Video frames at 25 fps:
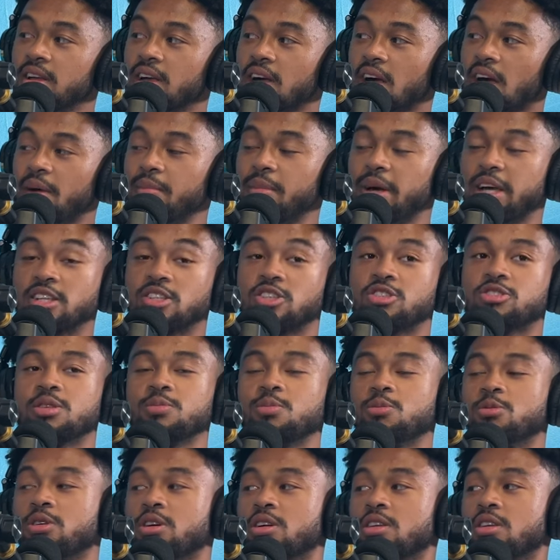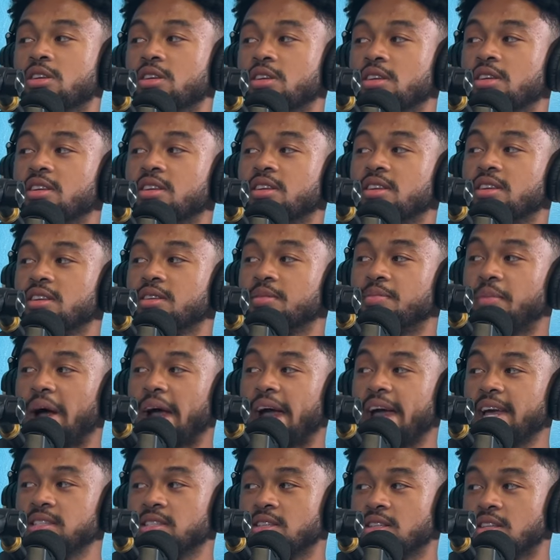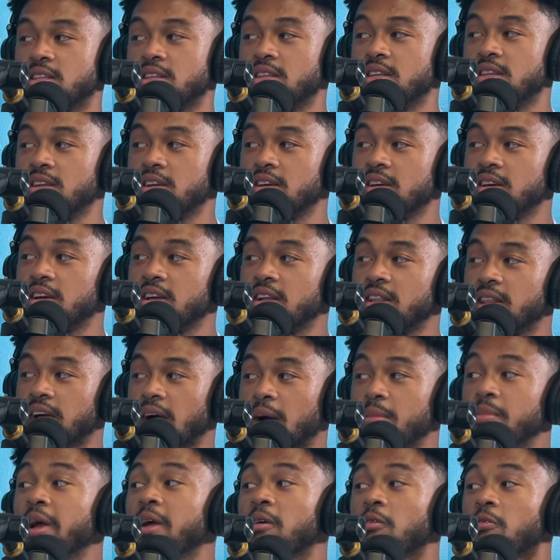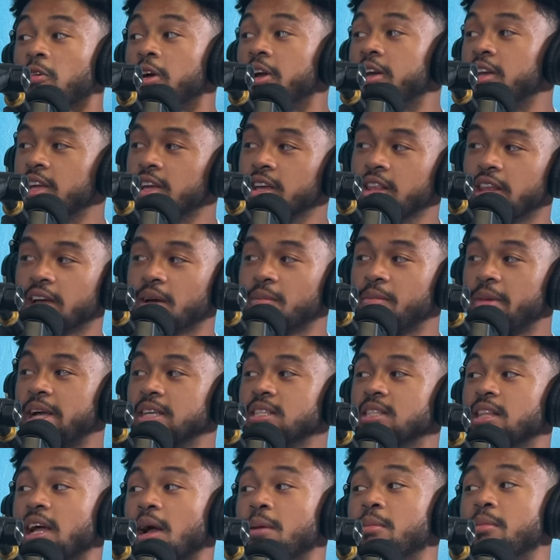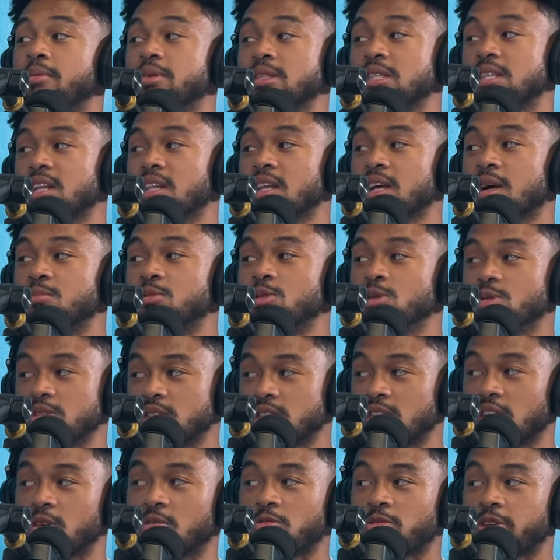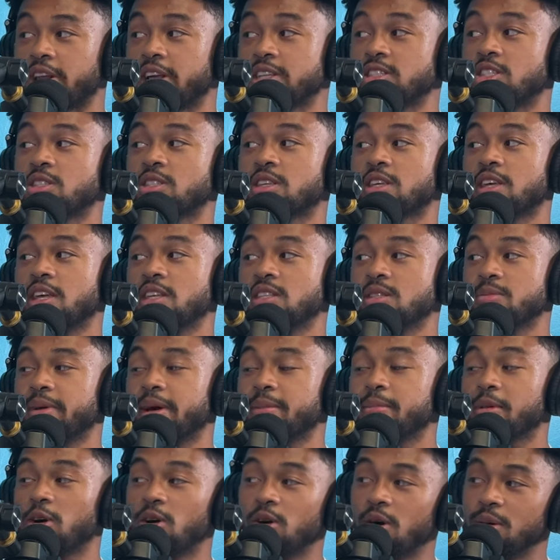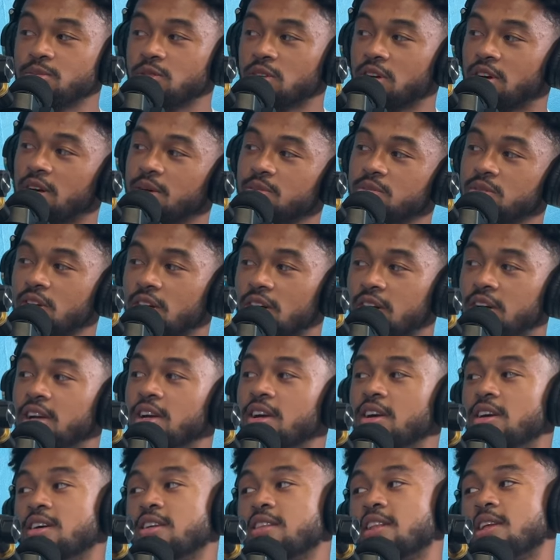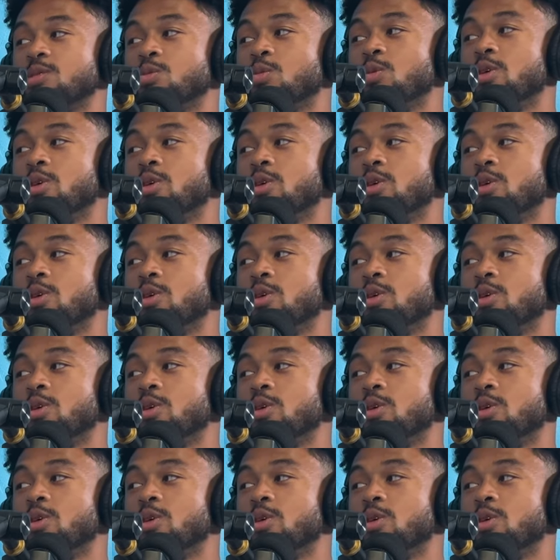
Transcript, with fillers: I might trip one by accident. Like I'm like running. Like imagine like I'm pretending like I'm doing a scare run. I just hit somebody. I'm like, oh, I'm sorry, I'm sorry. That's